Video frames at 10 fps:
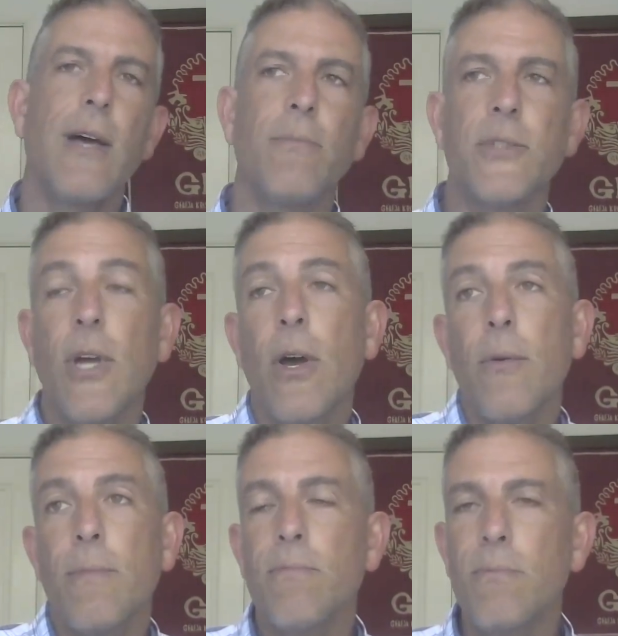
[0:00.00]

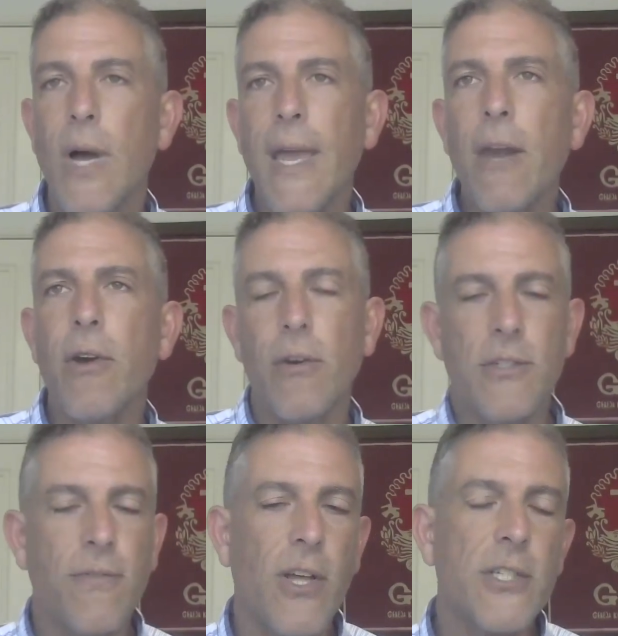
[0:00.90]
So my area
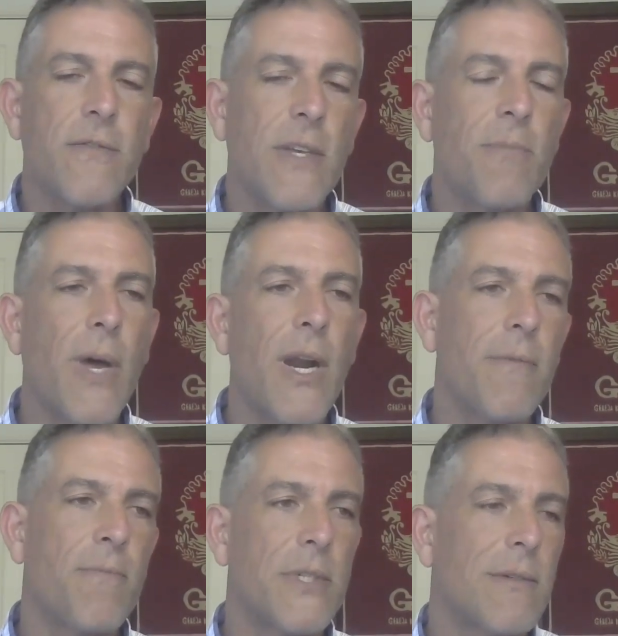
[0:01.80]
is philosophy, but
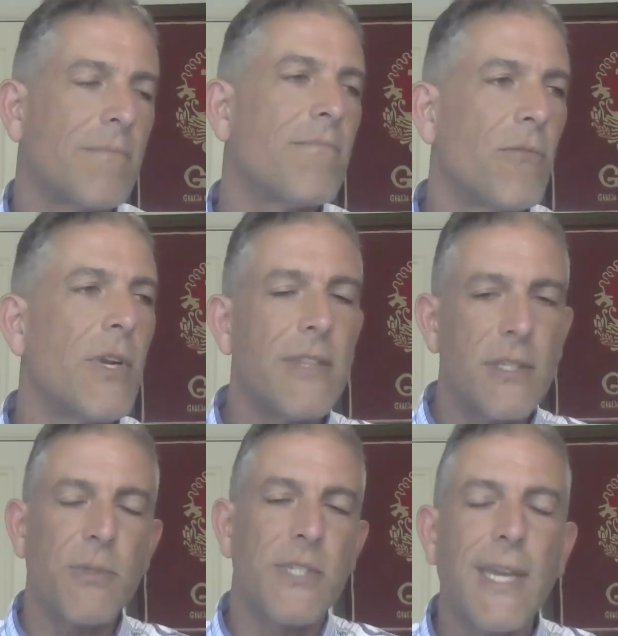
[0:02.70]
I've written
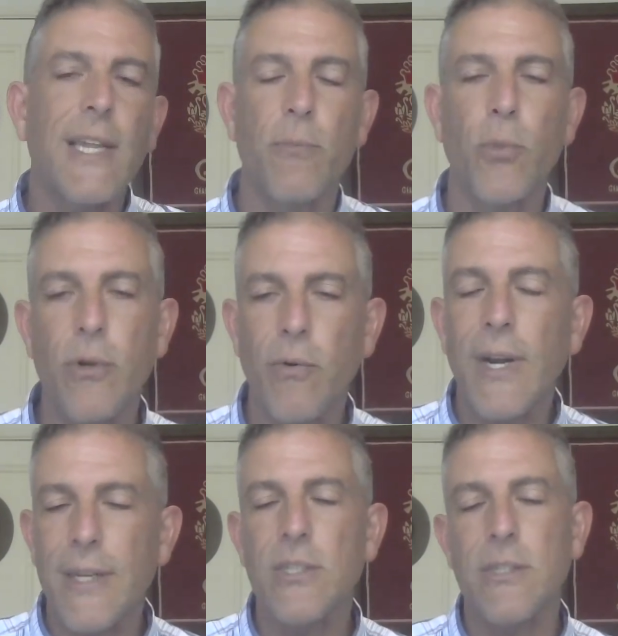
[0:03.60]
this particular book
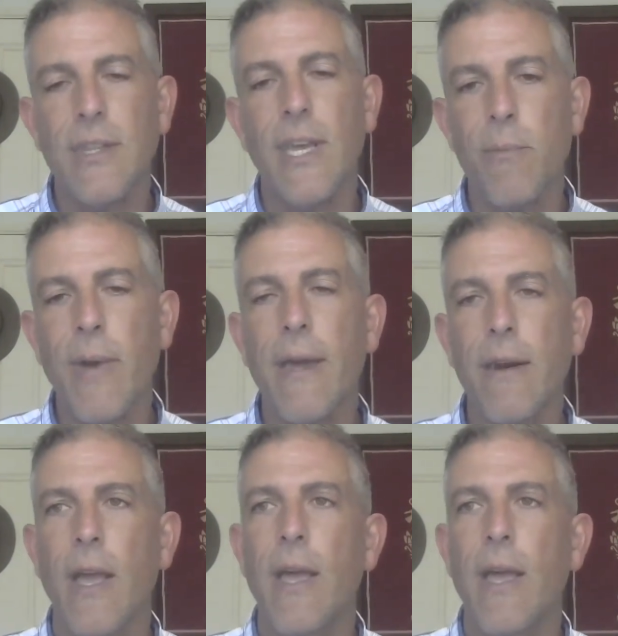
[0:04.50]
really just to think about